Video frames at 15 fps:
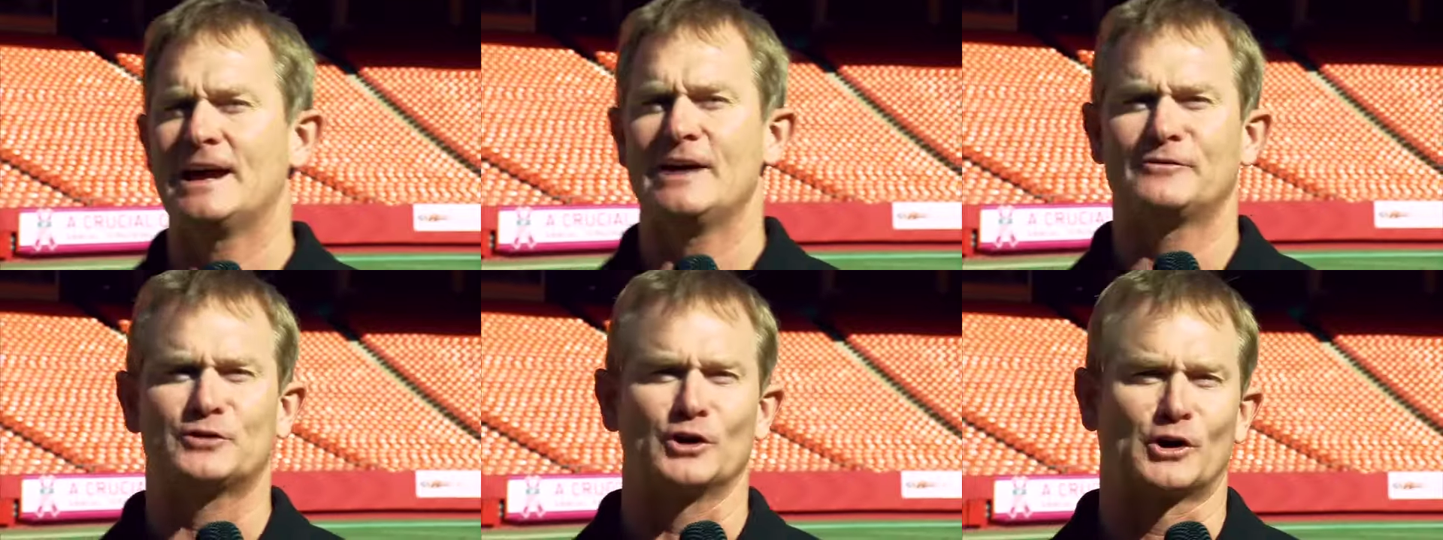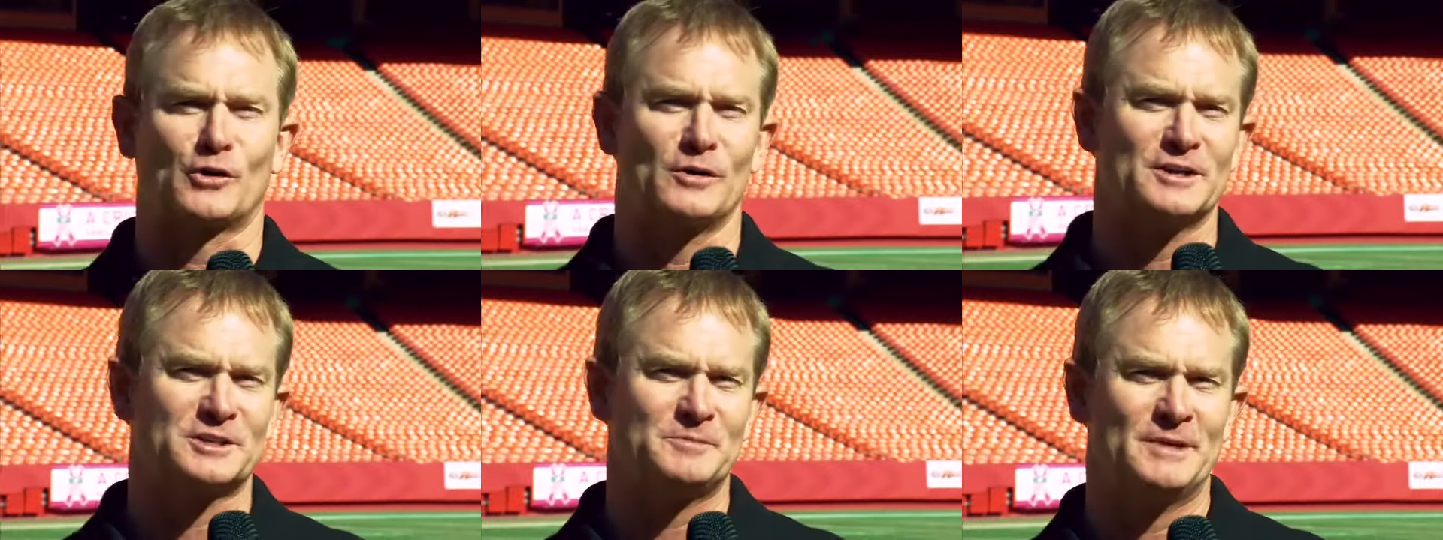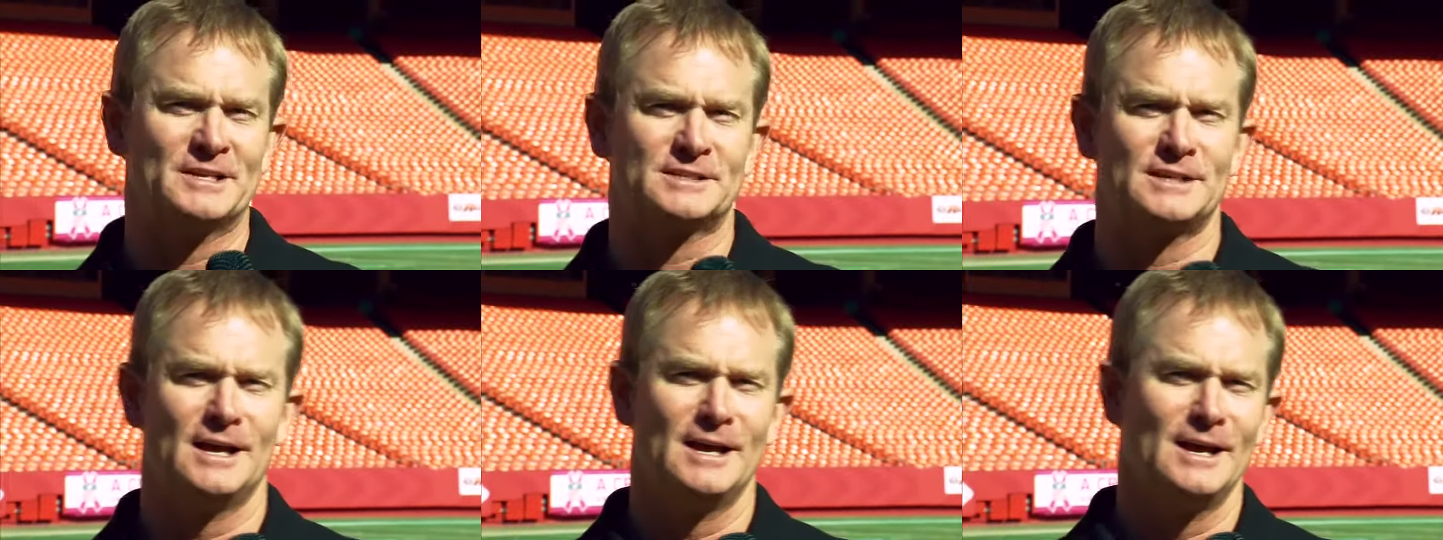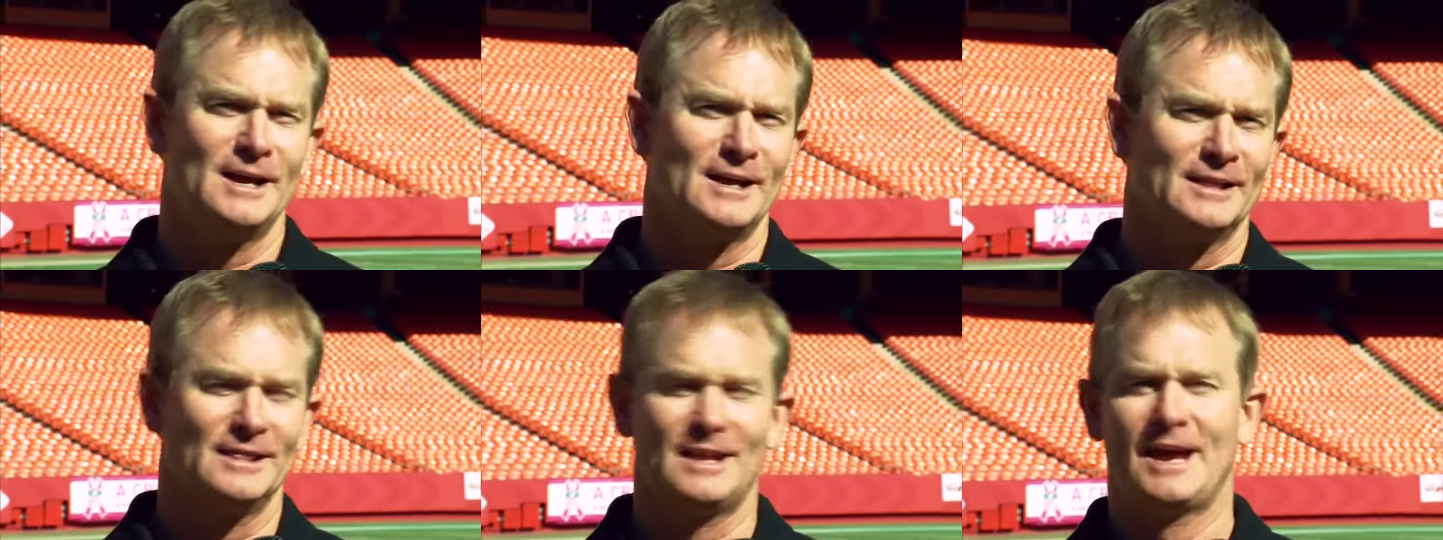after Christmas
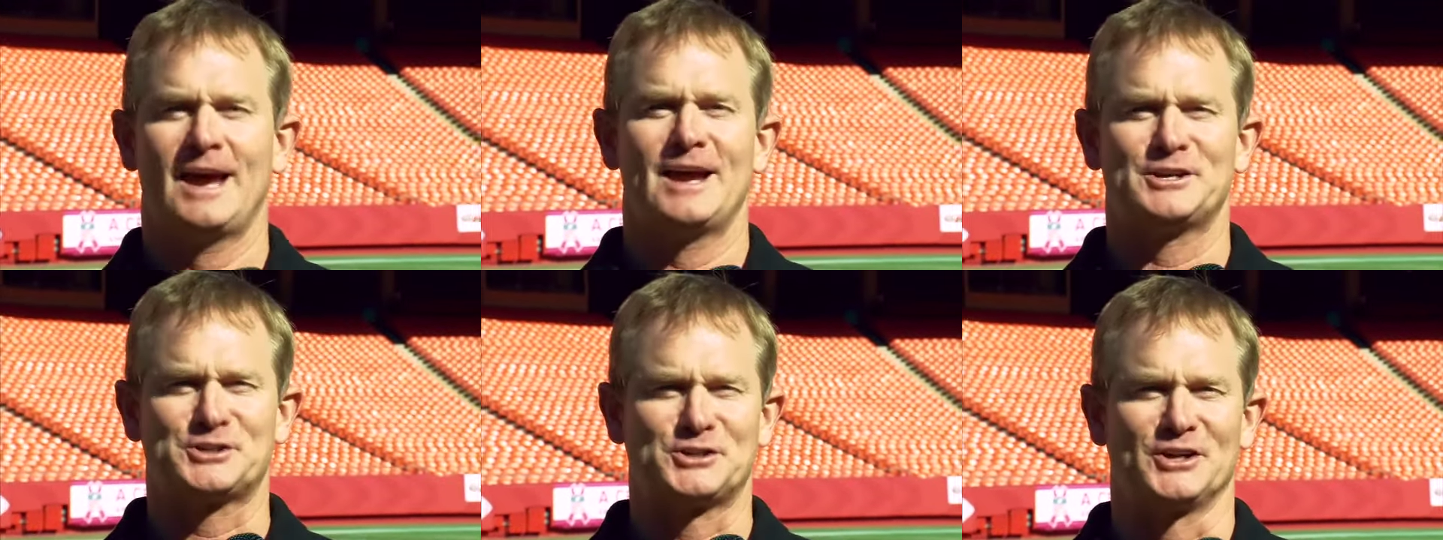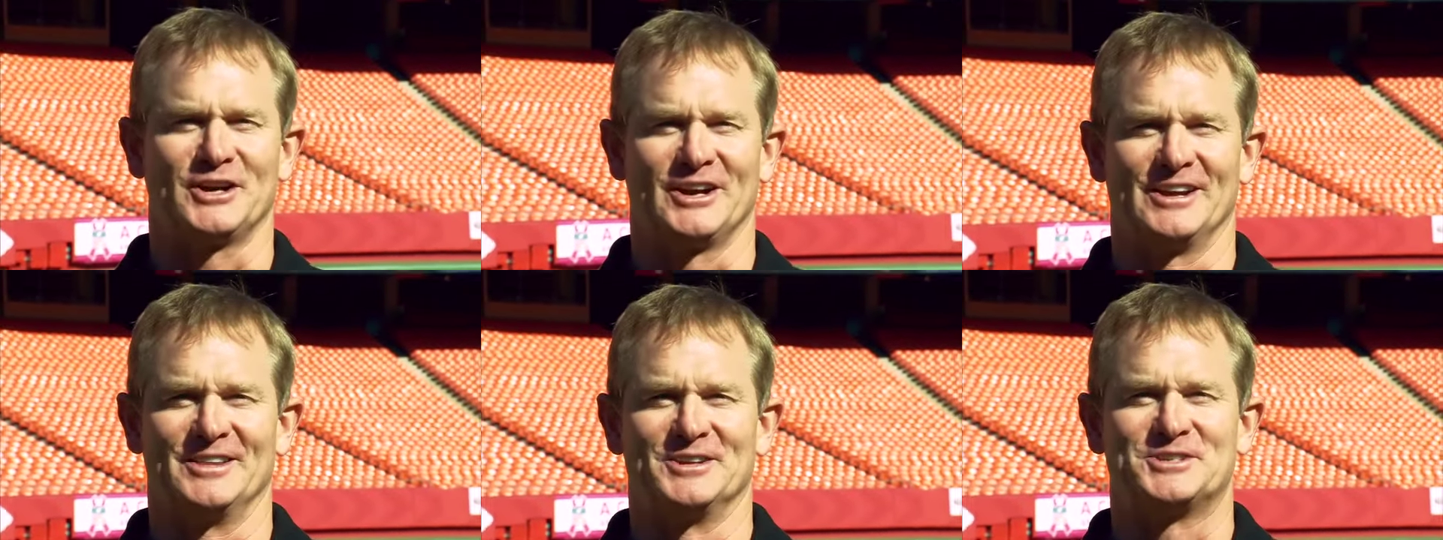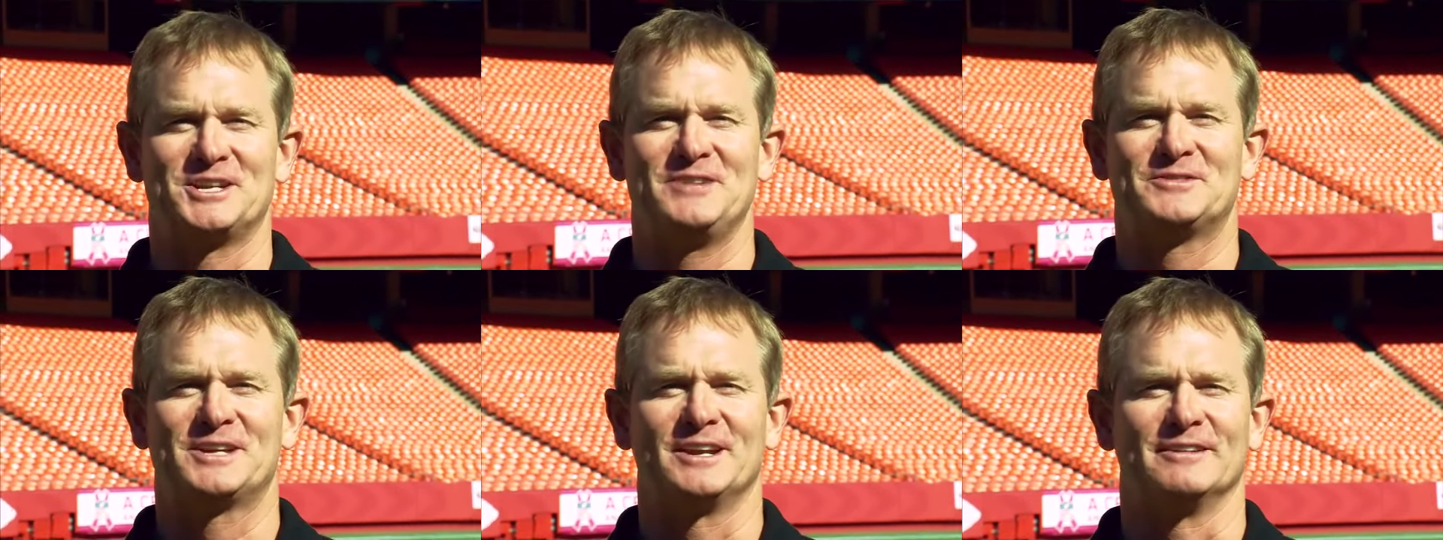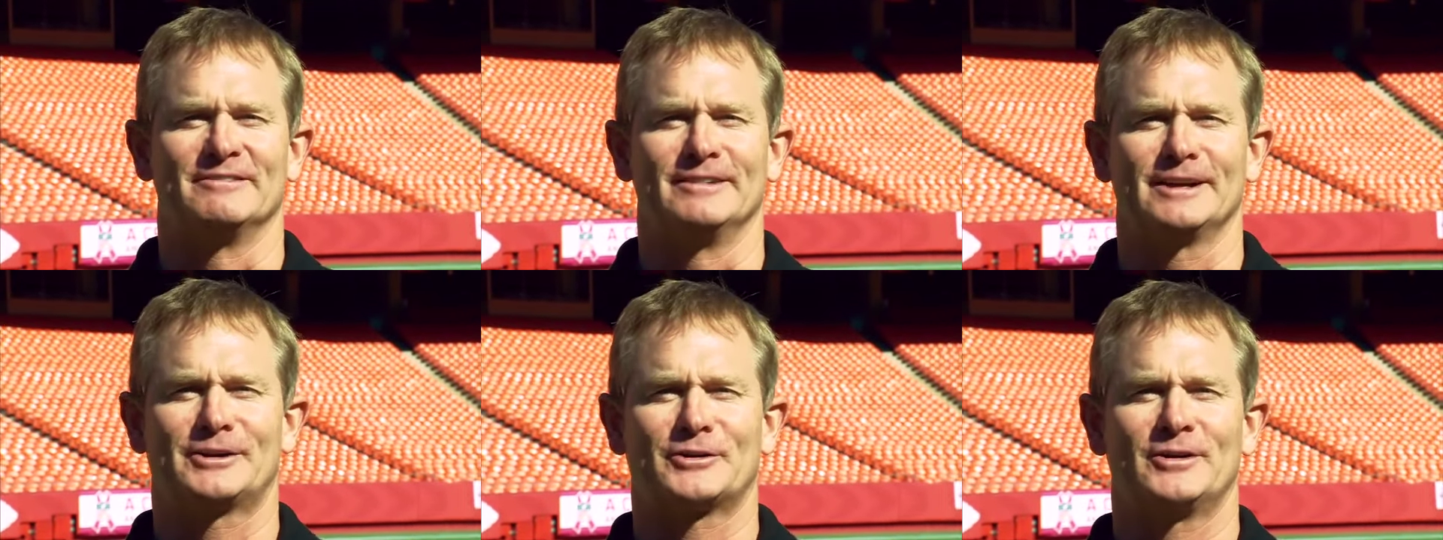last year the Chiefs get a
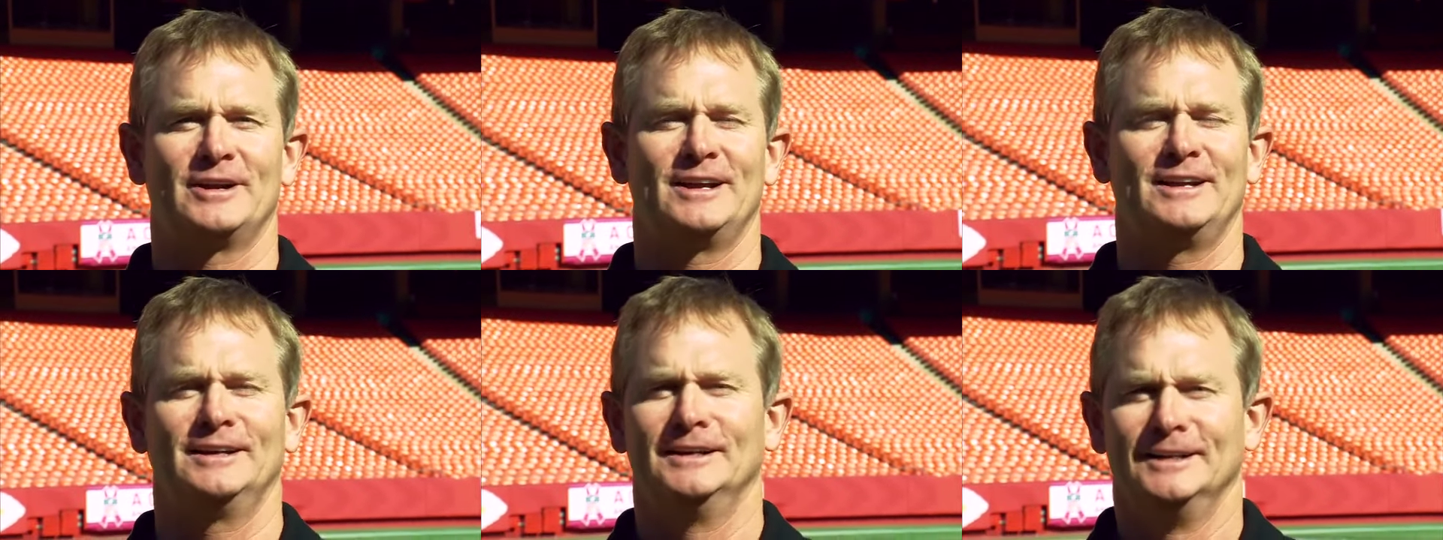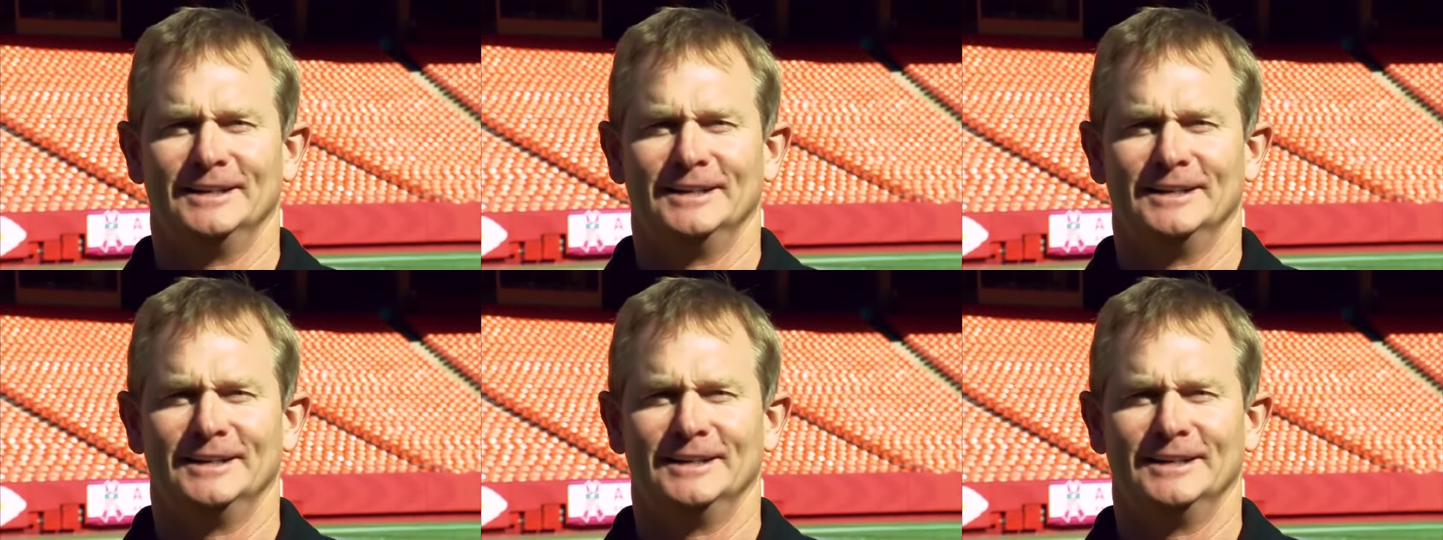victory